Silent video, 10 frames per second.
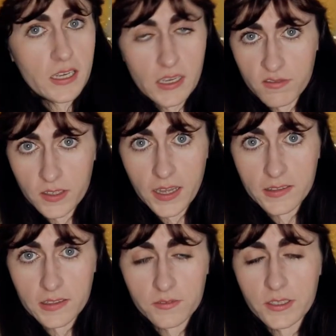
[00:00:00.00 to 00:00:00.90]
If you like
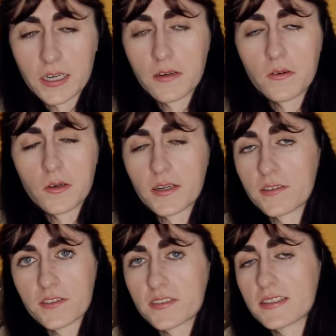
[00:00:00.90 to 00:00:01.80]
this video or are
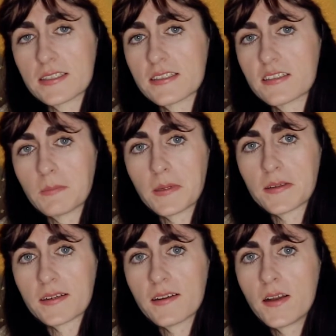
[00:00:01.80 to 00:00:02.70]
interested in some
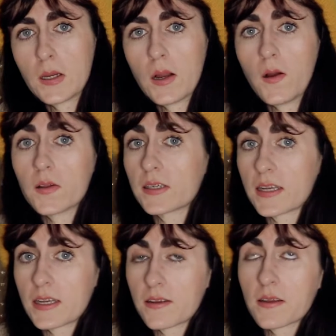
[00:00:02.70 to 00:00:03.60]
other
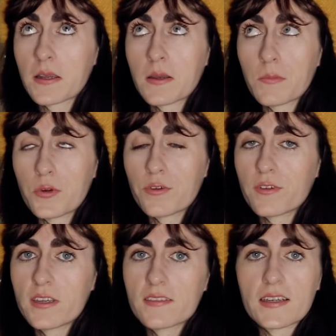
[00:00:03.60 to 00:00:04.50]
holiday
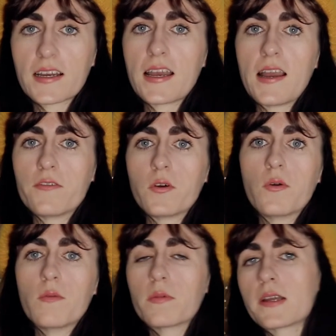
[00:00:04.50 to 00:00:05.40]
movies, I have a
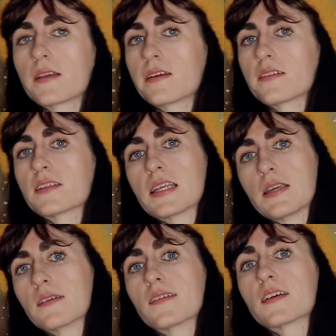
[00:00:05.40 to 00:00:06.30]
whole playlist that you
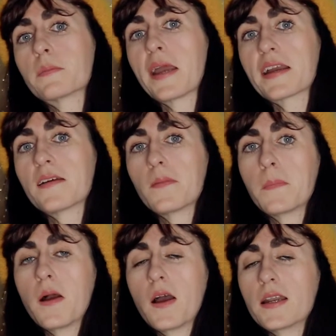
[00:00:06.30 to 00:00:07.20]
can look back up
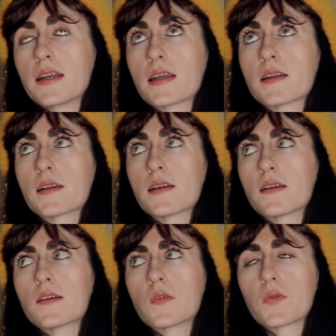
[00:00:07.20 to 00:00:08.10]
on
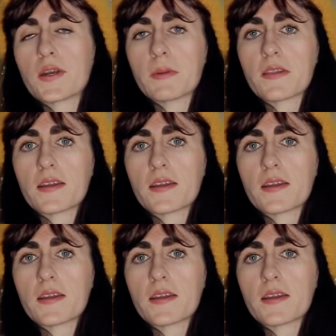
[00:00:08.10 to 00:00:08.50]
right about